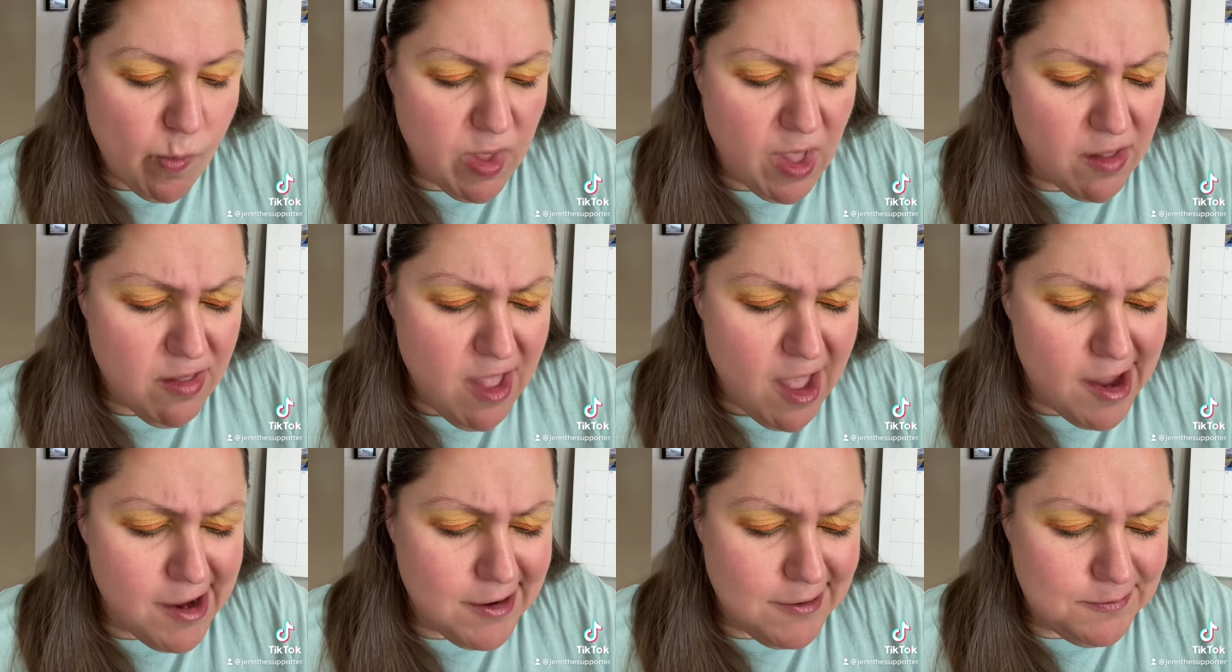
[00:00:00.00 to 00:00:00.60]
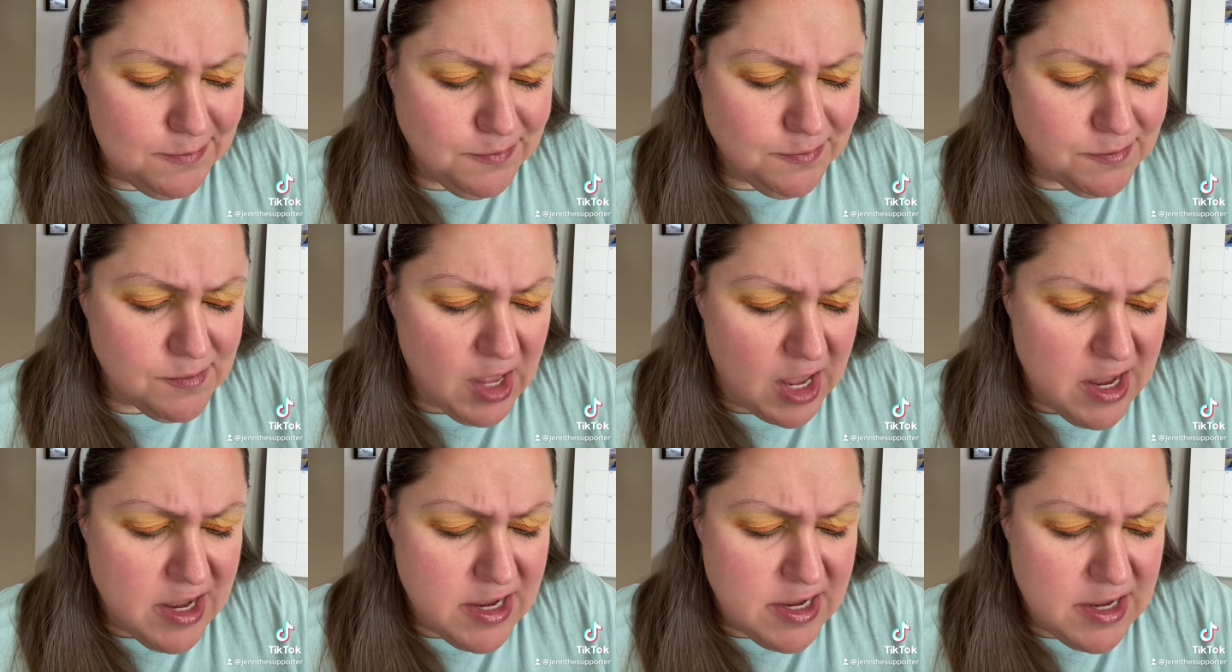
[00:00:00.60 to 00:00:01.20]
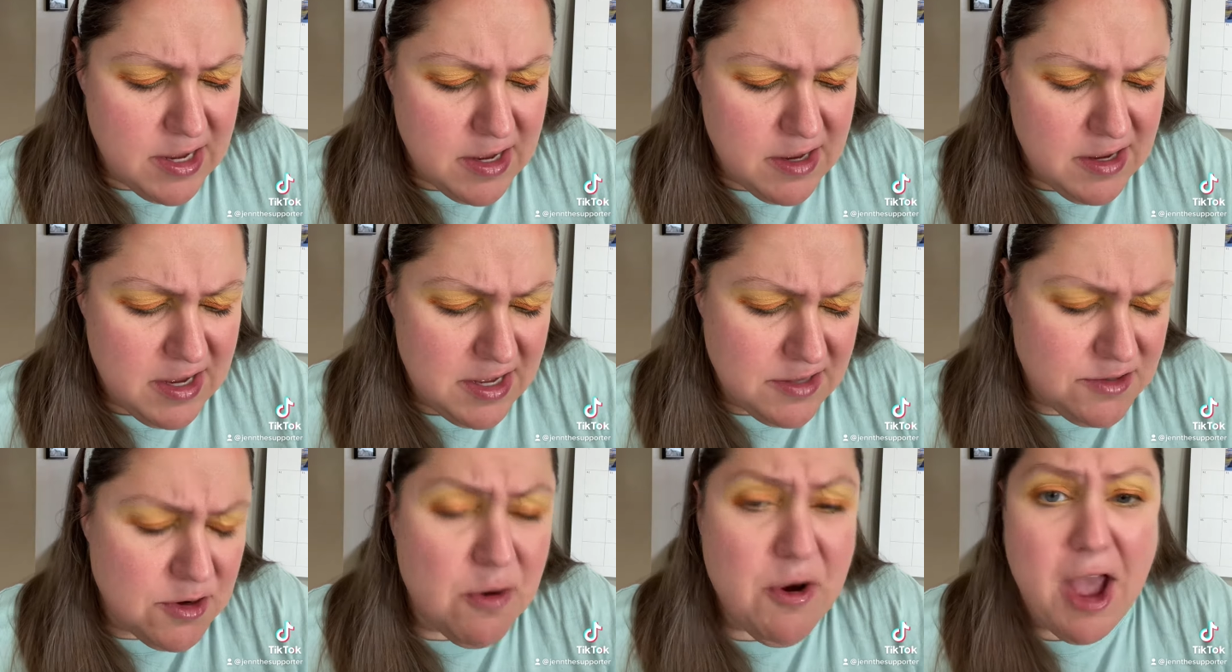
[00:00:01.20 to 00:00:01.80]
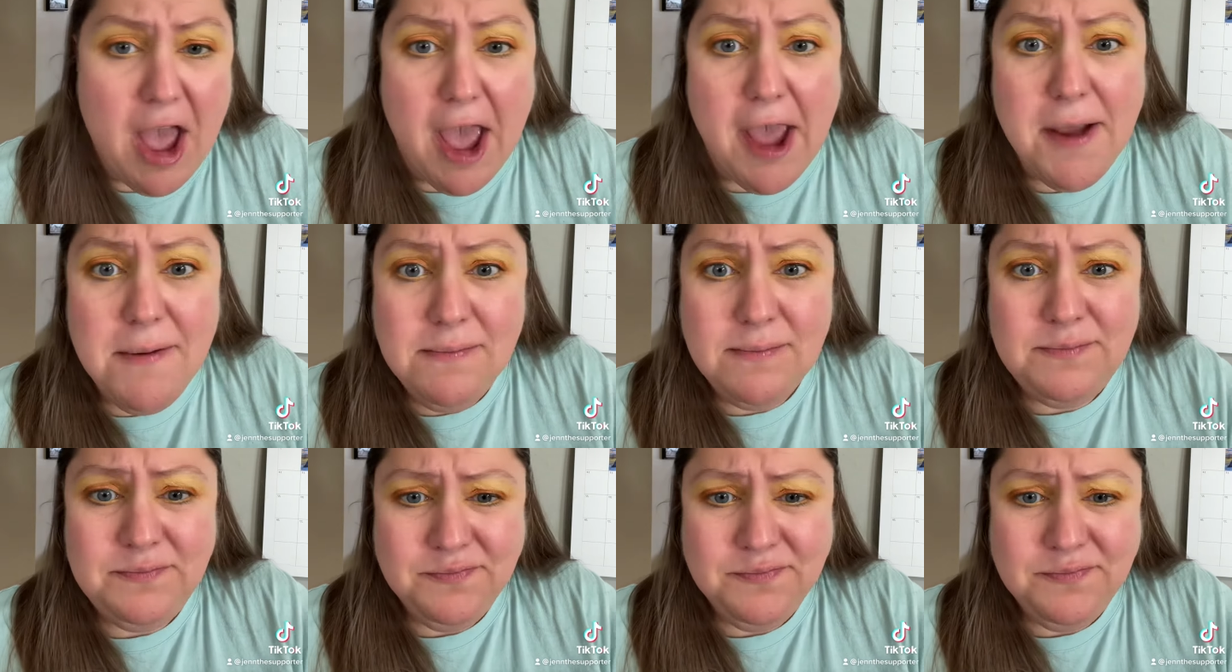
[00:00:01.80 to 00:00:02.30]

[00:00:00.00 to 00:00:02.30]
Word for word: Like, it's okay.